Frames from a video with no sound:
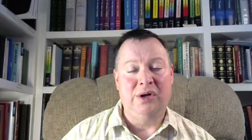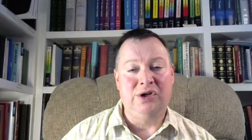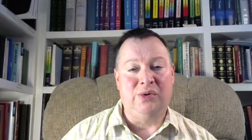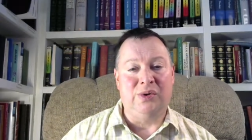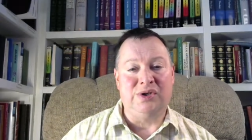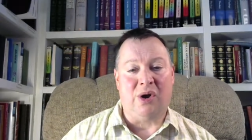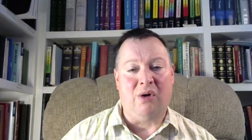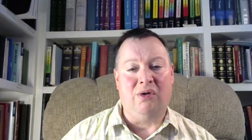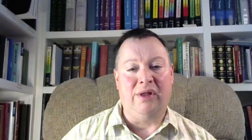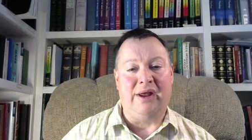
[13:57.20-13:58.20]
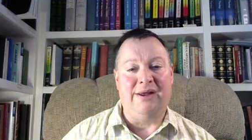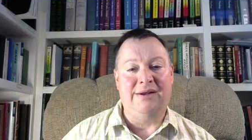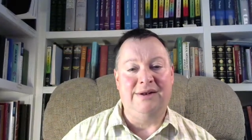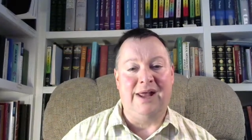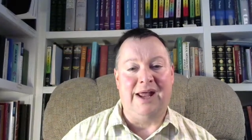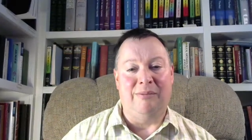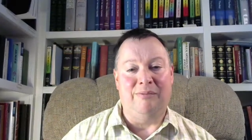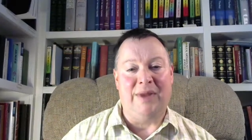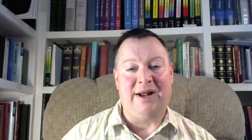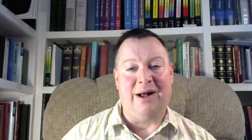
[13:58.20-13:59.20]
to his holy name.
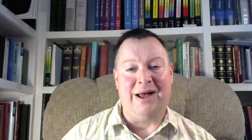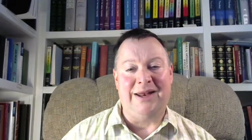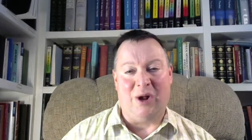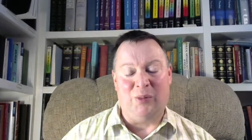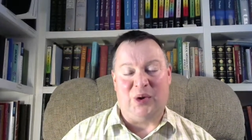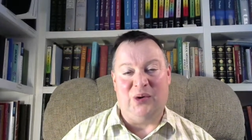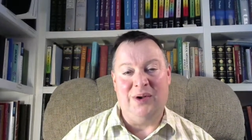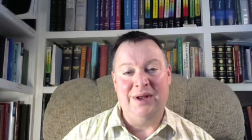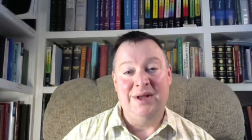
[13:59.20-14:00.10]
May God help you